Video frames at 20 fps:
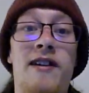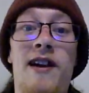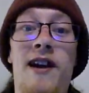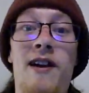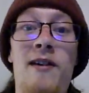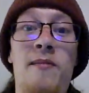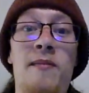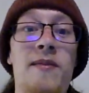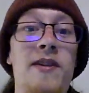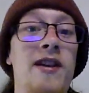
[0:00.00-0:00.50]

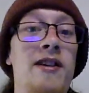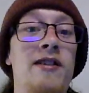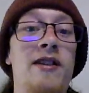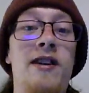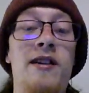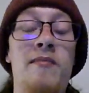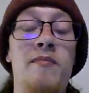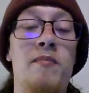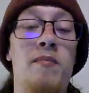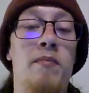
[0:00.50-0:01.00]

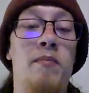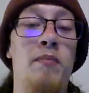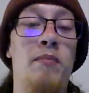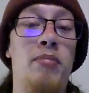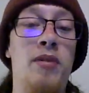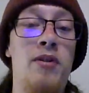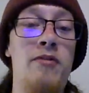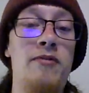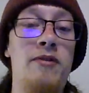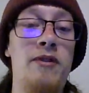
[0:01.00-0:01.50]
It
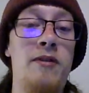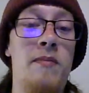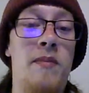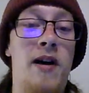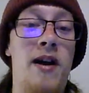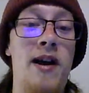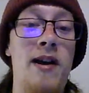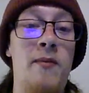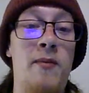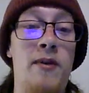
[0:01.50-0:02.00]
blows your
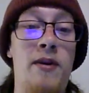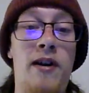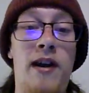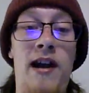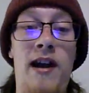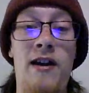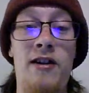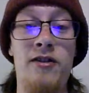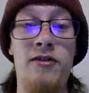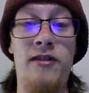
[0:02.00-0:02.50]
mind when it
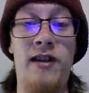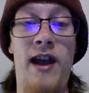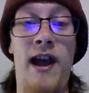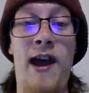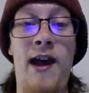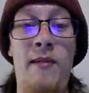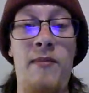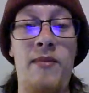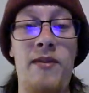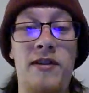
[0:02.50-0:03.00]
actually
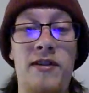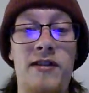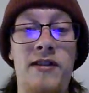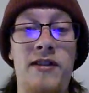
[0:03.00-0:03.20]
happens.